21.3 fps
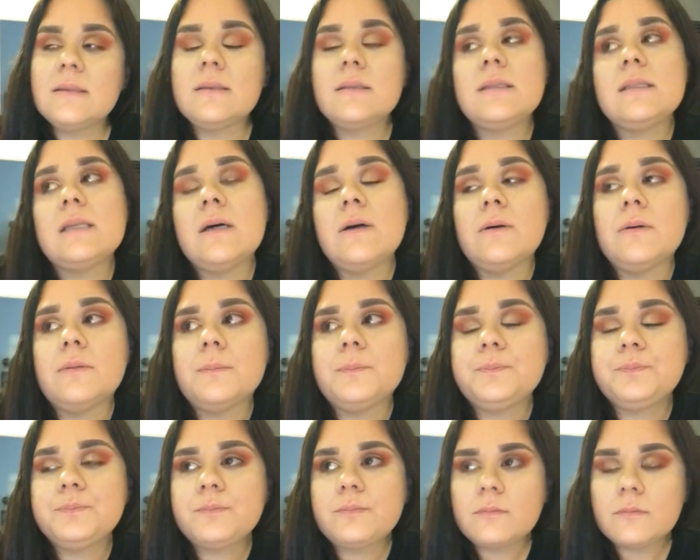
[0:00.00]
And
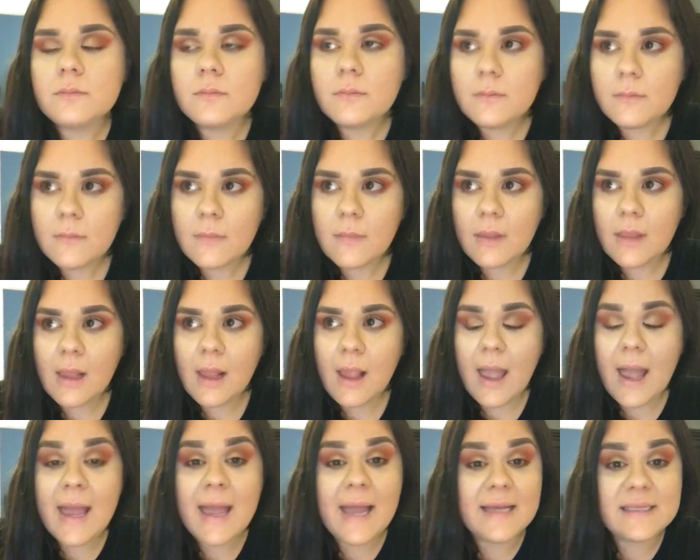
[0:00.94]
so
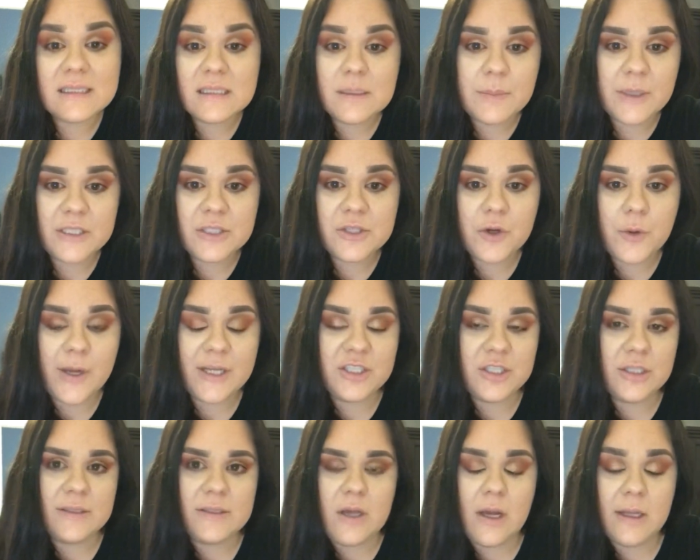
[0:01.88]
I asked a bunch of
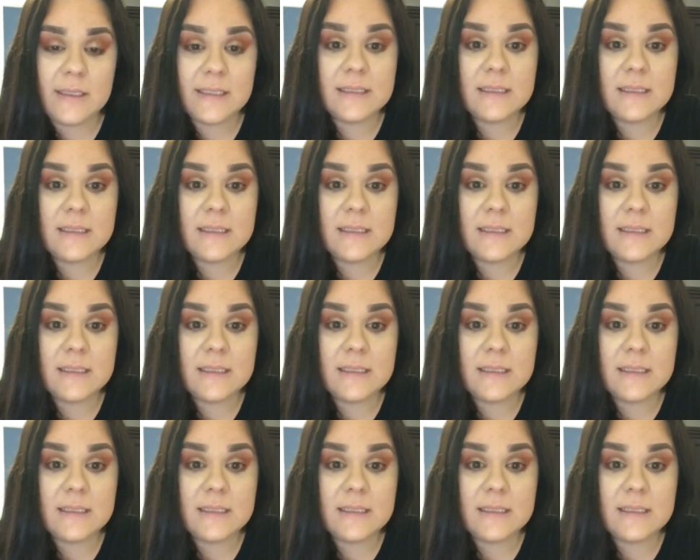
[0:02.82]
questions.